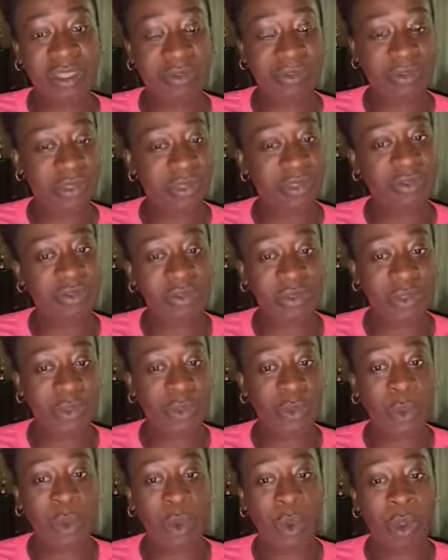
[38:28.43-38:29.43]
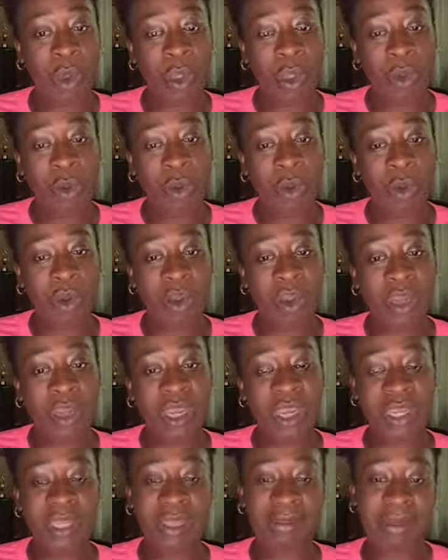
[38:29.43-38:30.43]
able to view, or
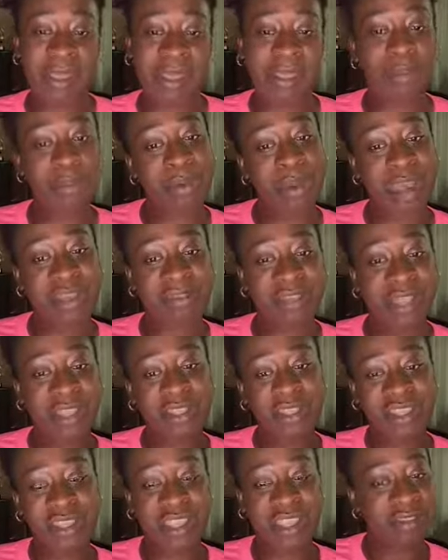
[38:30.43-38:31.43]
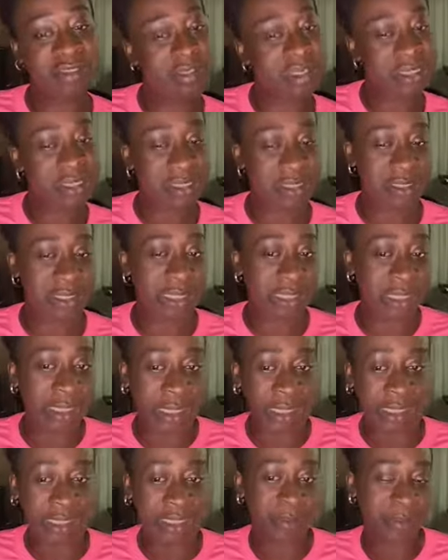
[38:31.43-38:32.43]
can they make it private and just give the
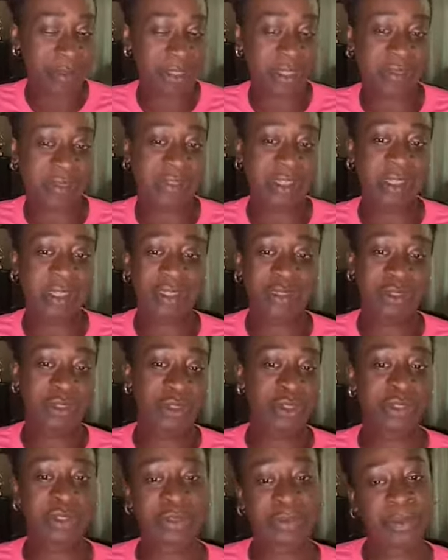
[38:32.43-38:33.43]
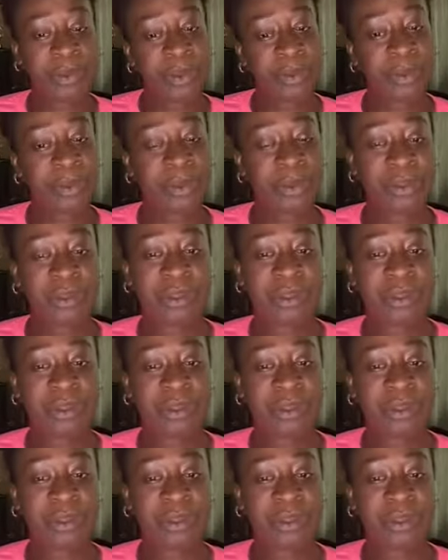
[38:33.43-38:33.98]
link specifically to certain people?